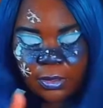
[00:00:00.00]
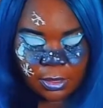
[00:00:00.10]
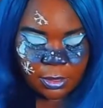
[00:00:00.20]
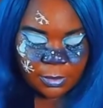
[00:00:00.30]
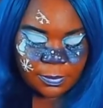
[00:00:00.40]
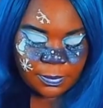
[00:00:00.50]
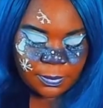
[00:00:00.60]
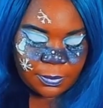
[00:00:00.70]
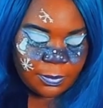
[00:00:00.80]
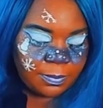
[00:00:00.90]
Gonna
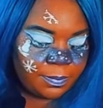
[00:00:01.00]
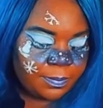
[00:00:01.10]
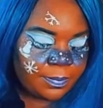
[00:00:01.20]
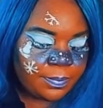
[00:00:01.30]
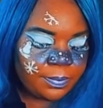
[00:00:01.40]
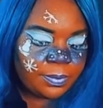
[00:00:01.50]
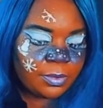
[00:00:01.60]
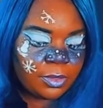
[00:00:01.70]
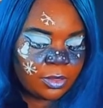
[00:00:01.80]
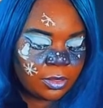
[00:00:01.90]

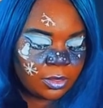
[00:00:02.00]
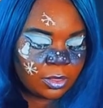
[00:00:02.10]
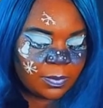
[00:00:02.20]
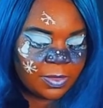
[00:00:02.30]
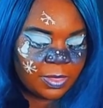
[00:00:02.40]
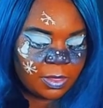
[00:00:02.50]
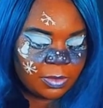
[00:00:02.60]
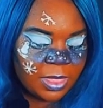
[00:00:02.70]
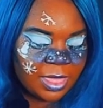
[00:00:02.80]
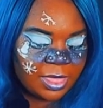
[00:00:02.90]
put that on
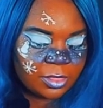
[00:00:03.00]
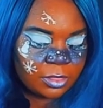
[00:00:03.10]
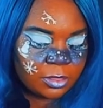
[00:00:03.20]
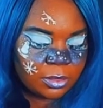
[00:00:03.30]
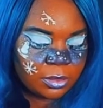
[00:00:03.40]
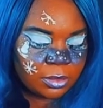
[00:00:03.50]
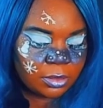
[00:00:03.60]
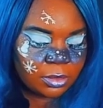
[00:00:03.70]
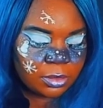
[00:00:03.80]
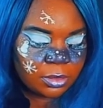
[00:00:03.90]
the hand
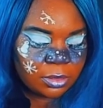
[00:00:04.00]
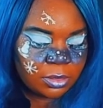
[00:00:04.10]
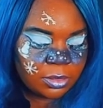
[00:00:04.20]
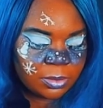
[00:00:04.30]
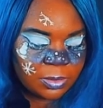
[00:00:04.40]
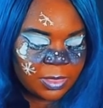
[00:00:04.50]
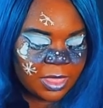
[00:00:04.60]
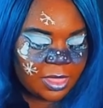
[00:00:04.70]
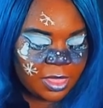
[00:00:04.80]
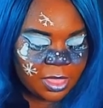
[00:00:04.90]

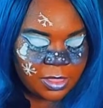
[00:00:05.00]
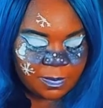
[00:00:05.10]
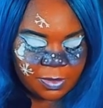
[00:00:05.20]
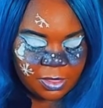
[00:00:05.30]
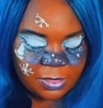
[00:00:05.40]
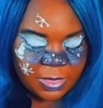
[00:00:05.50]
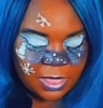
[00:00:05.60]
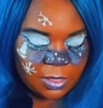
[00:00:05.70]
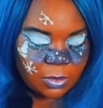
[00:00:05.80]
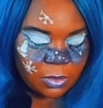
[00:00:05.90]
there and then put
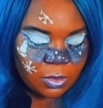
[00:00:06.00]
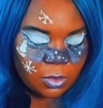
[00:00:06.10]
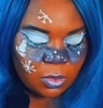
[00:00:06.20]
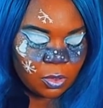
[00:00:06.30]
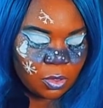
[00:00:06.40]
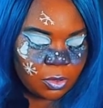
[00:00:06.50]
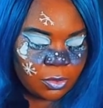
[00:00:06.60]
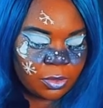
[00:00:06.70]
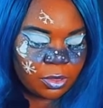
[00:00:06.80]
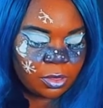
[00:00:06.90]
that
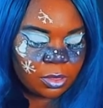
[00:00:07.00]
on the